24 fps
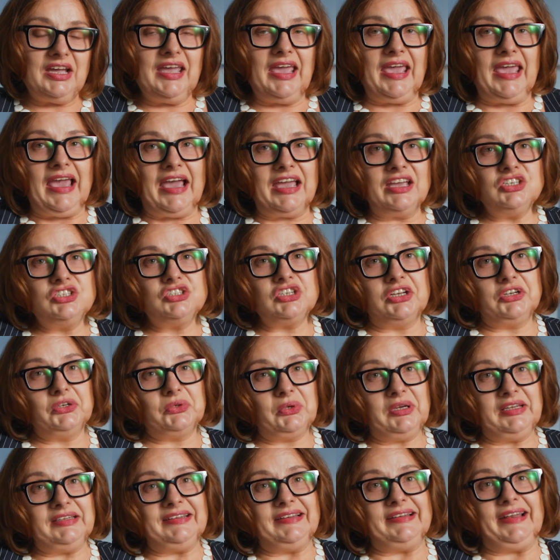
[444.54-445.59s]

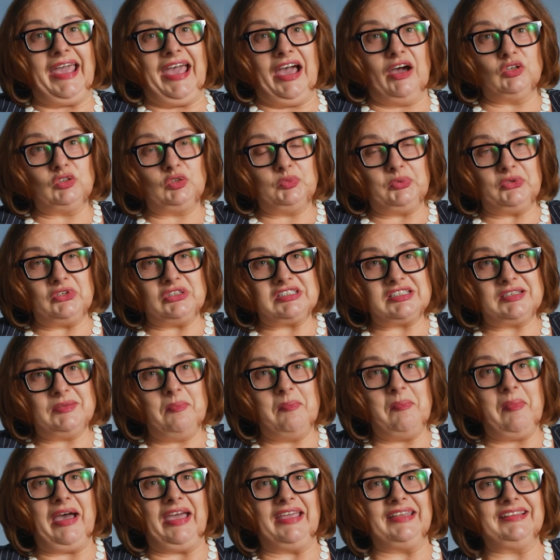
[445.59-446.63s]
AI-generated outputs
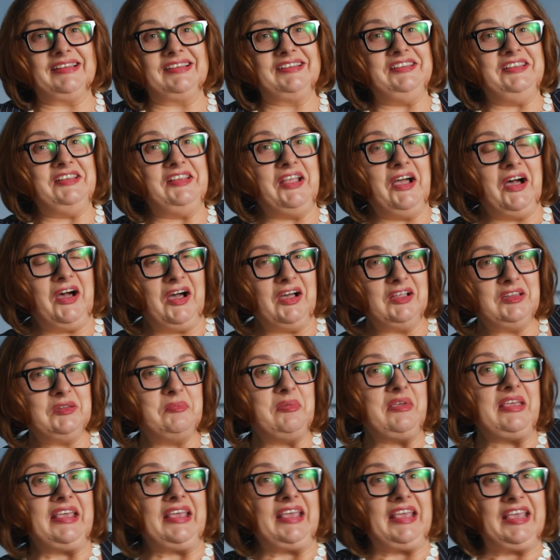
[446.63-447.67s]
might not
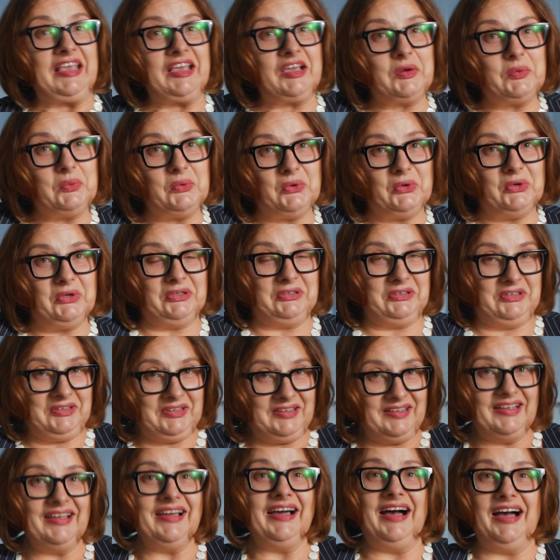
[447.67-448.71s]
be equal
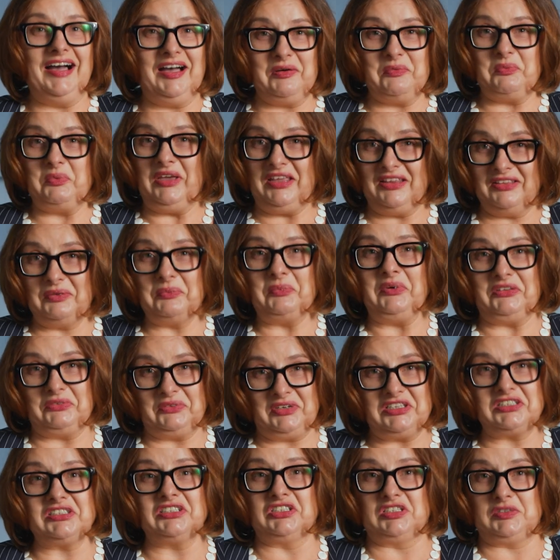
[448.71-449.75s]
uh, with, with
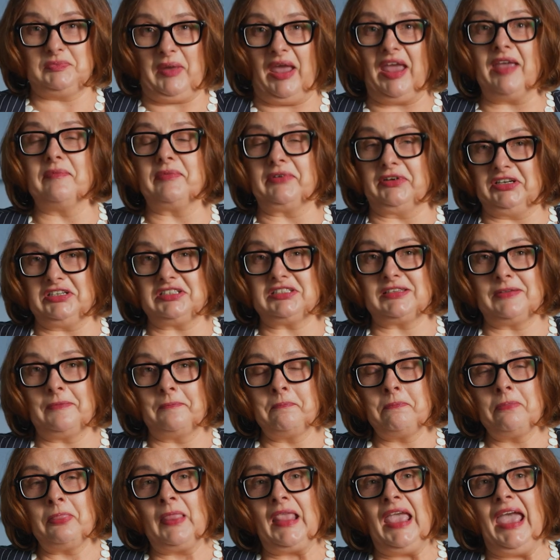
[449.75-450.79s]
research papers.
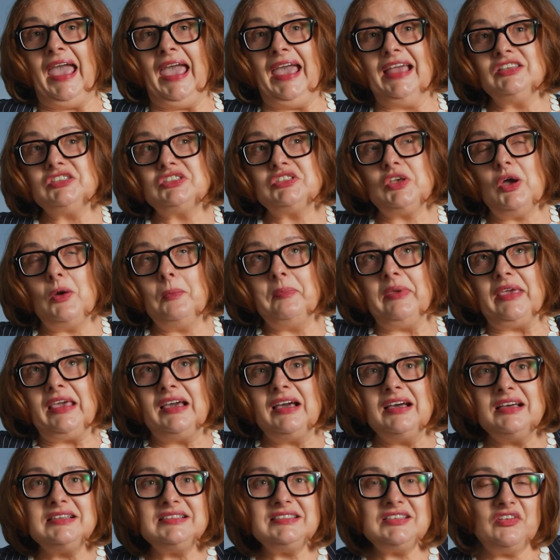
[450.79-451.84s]
And so
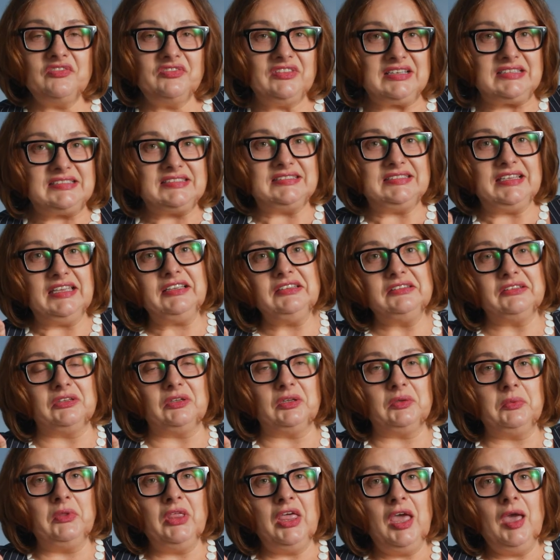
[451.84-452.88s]
because of this
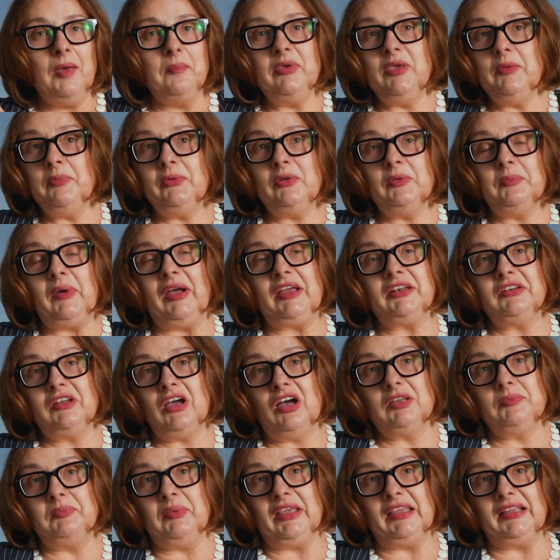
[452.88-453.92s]
signal, people might
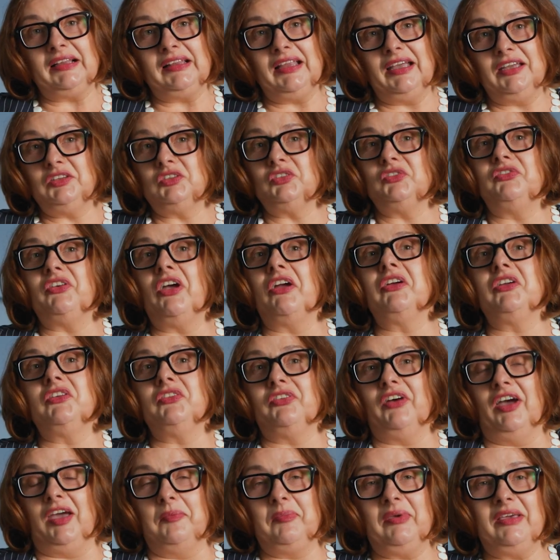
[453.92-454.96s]
not be inclined to
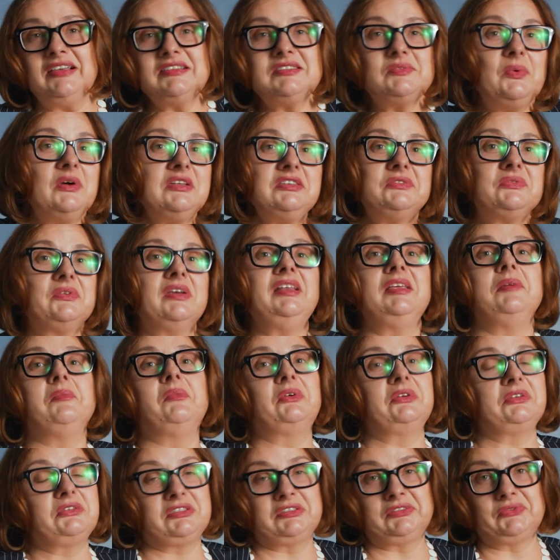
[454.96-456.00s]
verify because what's really
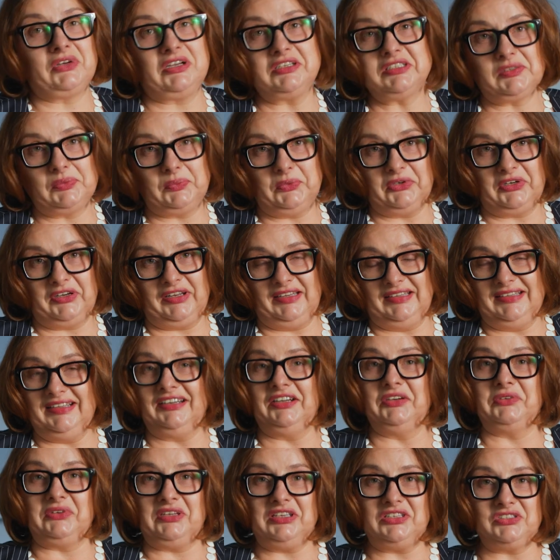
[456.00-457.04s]
more trustworthy than
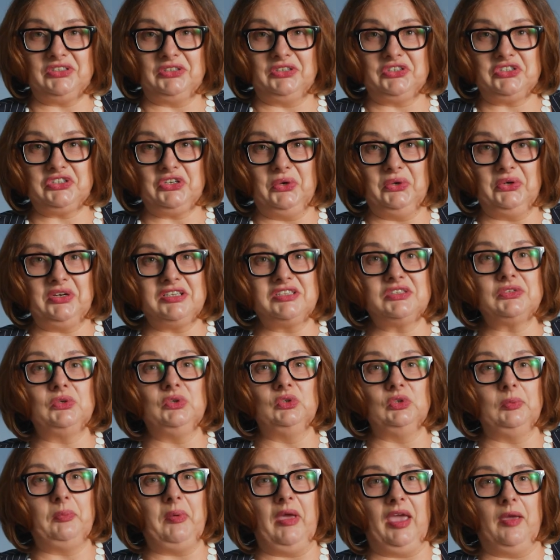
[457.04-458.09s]
a research or a
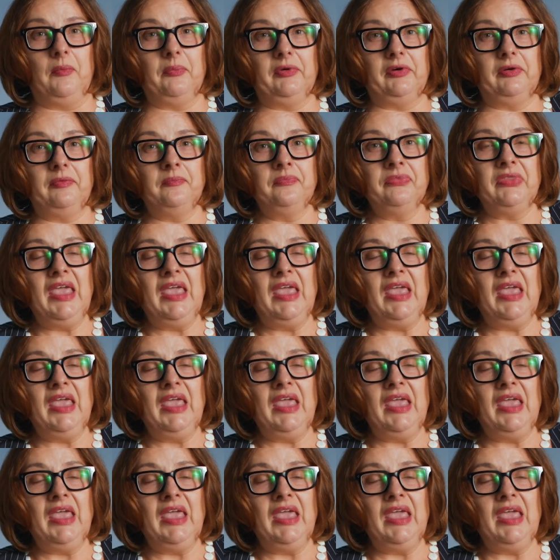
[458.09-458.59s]
school paper?